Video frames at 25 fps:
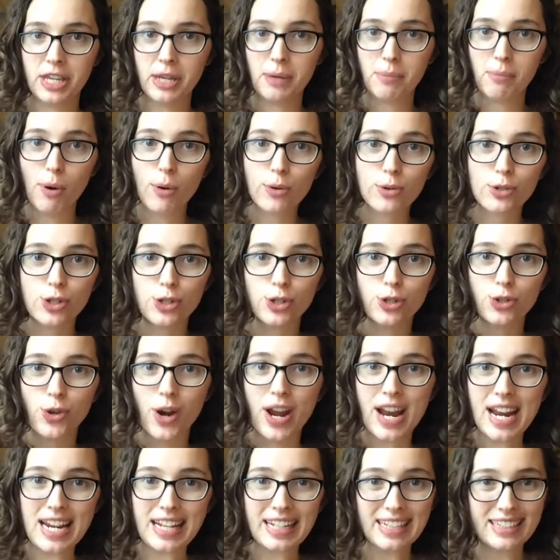the emotion
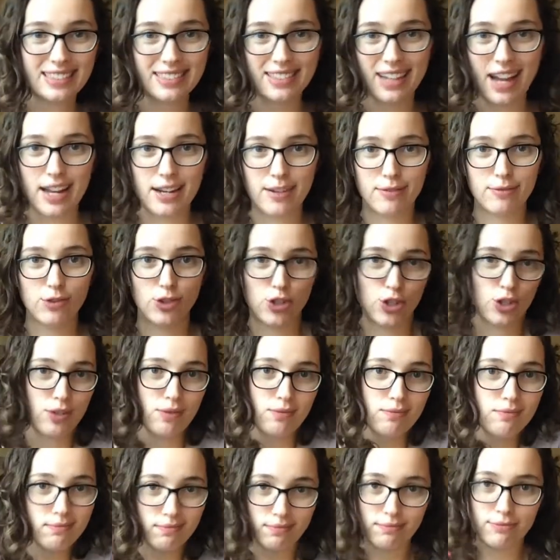train and kind of just